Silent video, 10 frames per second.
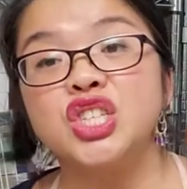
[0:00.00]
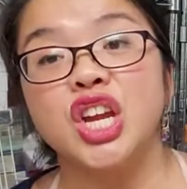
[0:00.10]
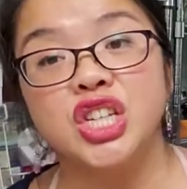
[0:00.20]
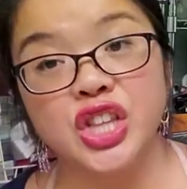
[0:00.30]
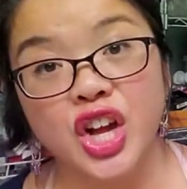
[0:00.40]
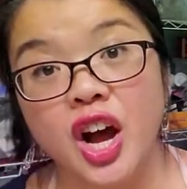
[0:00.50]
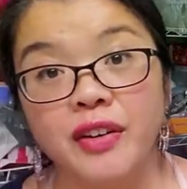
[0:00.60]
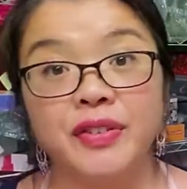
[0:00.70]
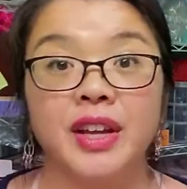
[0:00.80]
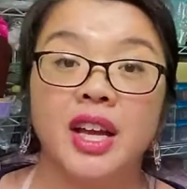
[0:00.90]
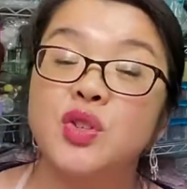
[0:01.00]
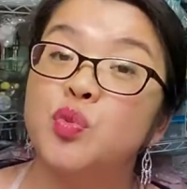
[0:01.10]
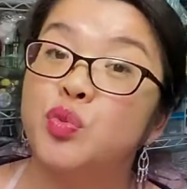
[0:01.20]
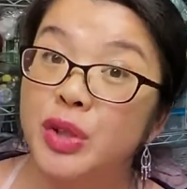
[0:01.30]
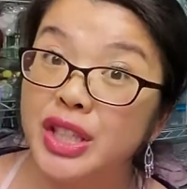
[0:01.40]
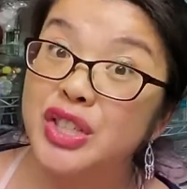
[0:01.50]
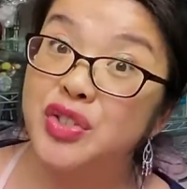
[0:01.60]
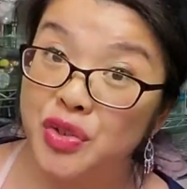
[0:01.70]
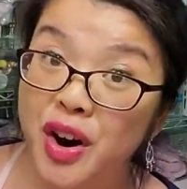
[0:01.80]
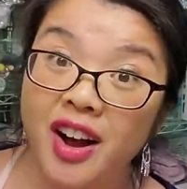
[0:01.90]
changed the coffee. It's really
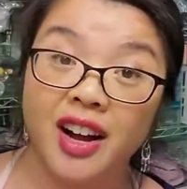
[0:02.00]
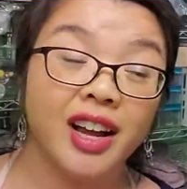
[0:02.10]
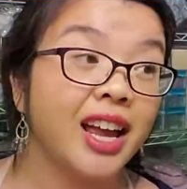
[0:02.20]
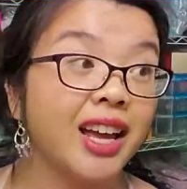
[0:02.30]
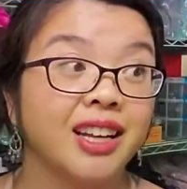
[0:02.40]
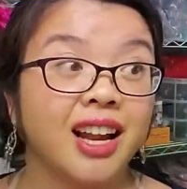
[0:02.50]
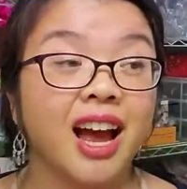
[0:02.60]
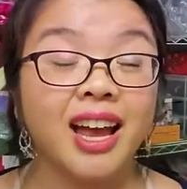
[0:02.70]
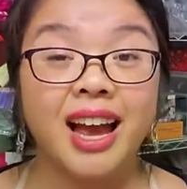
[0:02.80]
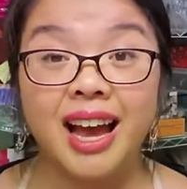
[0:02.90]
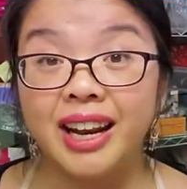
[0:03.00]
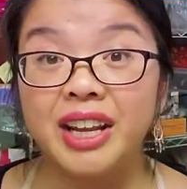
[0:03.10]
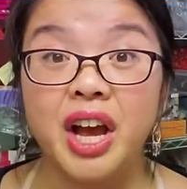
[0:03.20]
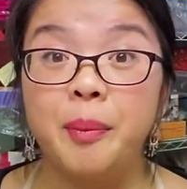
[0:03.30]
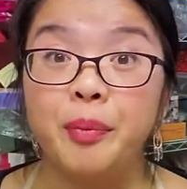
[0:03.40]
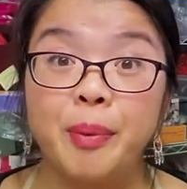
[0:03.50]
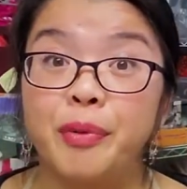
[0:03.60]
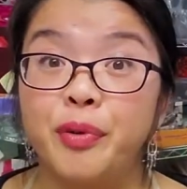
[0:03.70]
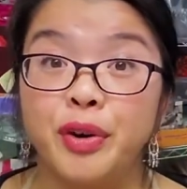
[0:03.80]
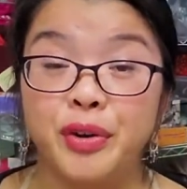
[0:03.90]
strong. And I had a cup right
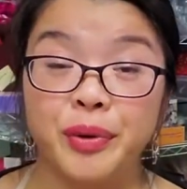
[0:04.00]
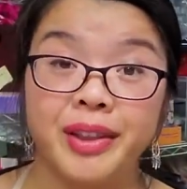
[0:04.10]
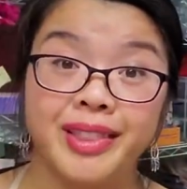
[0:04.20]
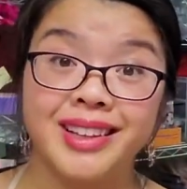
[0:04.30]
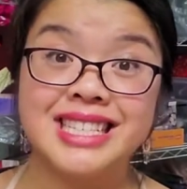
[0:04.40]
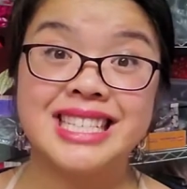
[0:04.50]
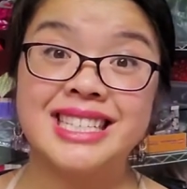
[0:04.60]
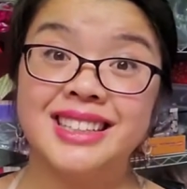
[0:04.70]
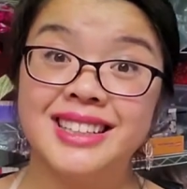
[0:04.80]
before doing this.